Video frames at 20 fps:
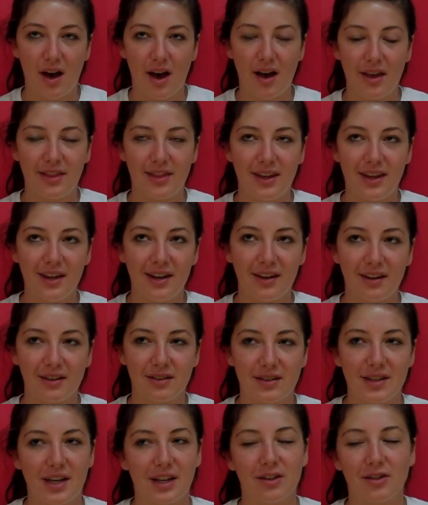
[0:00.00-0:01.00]
I think
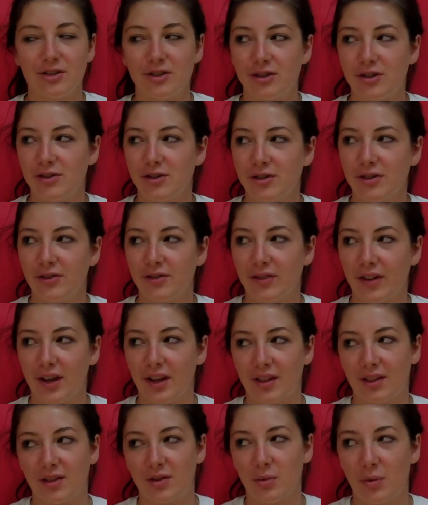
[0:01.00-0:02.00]
Taylor's use of
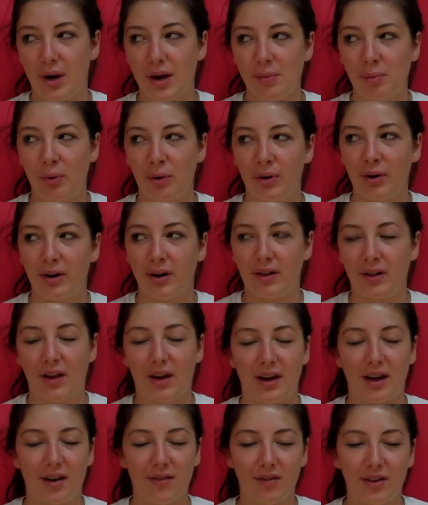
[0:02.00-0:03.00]
like the whiteboard and
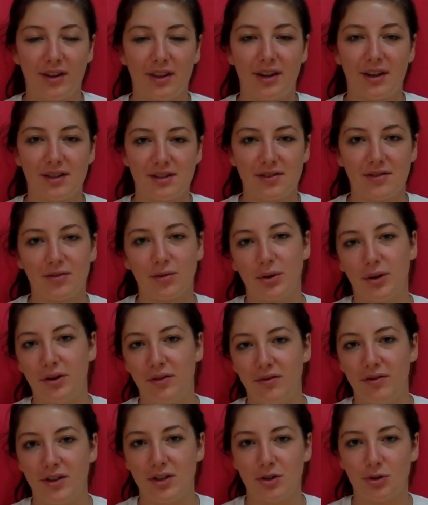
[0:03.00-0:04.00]
like everything is a really
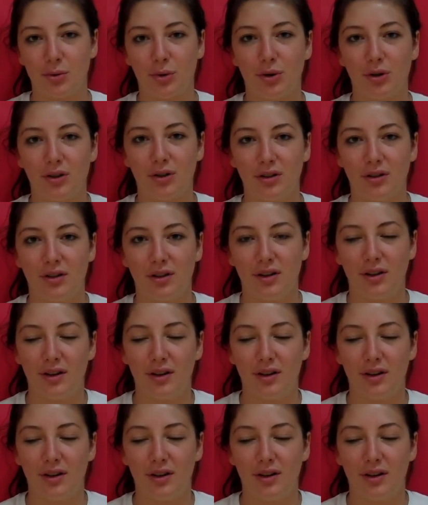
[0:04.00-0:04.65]
visual